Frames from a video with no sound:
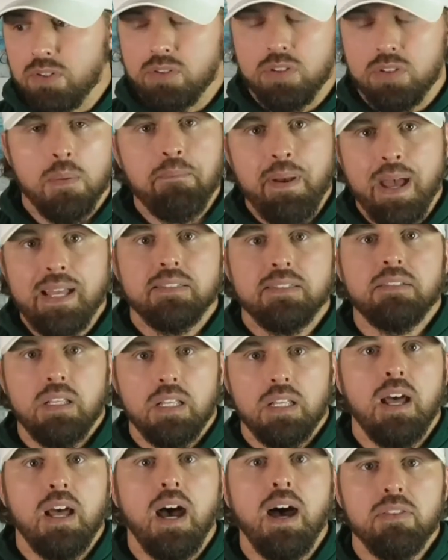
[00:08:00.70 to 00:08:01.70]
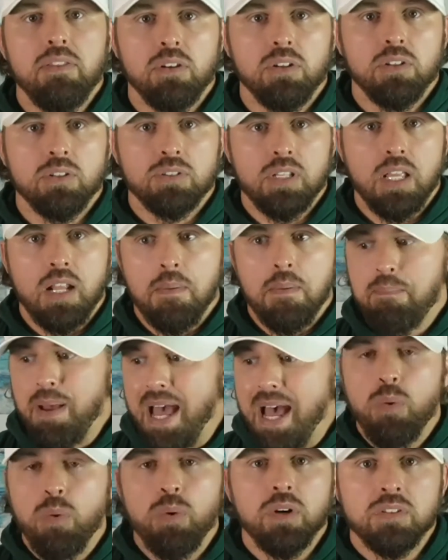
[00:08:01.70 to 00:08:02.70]
the best in others and
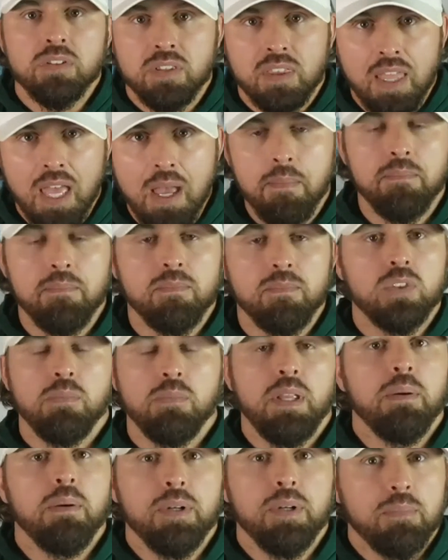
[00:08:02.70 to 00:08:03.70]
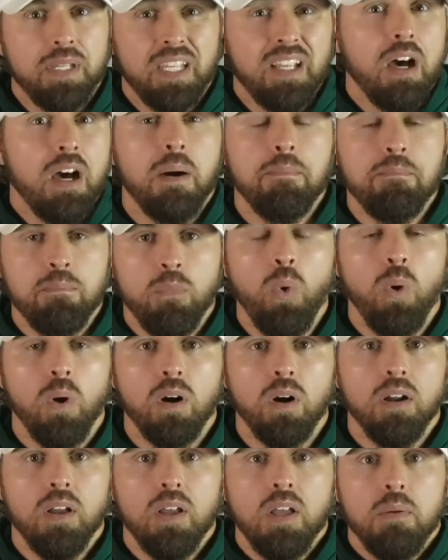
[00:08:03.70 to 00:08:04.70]
empowers them to be able to become
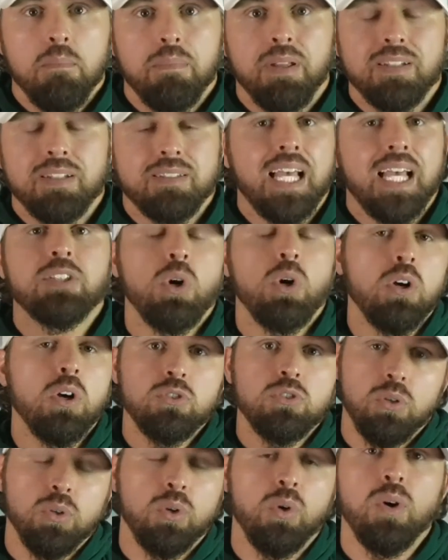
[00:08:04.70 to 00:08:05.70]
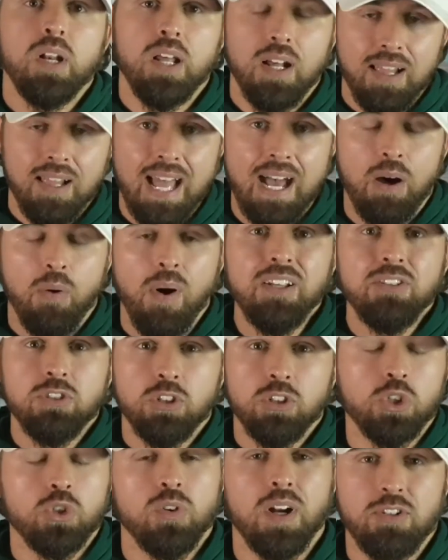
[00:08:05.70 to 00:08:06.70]
more, because that's also going to allow us to
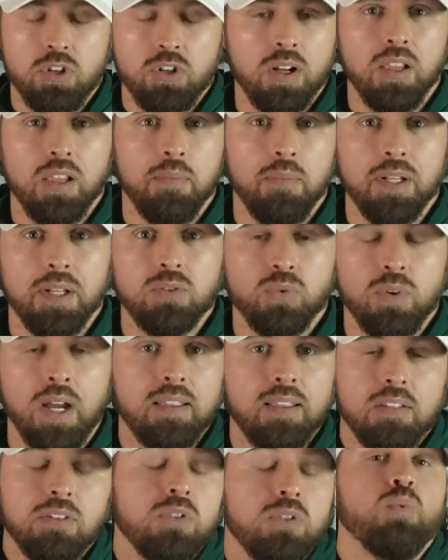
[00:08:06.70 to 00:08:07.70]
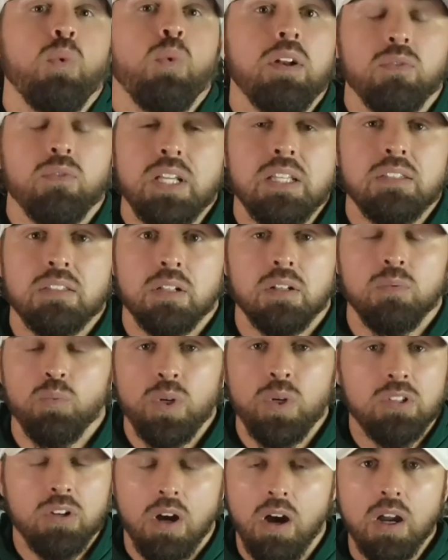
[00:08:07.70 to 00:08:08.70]
stretch our limits, right? This is one reason
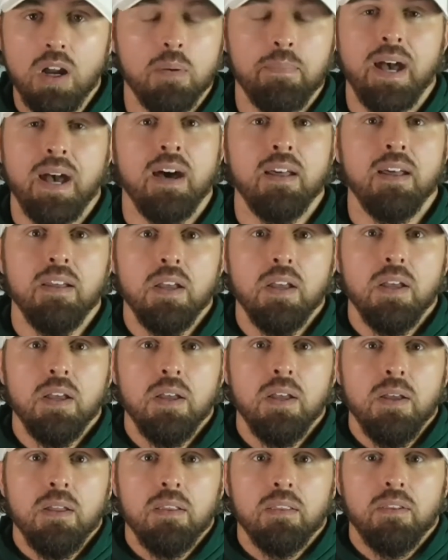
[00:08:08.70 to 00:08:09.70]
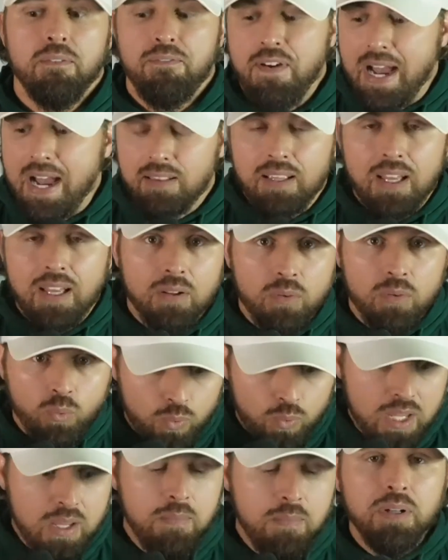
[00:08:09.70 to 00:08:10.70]
we talk about the fact that
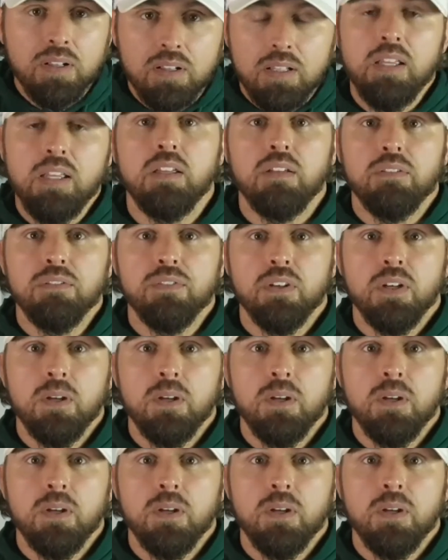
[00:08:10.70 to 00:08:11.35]
we believe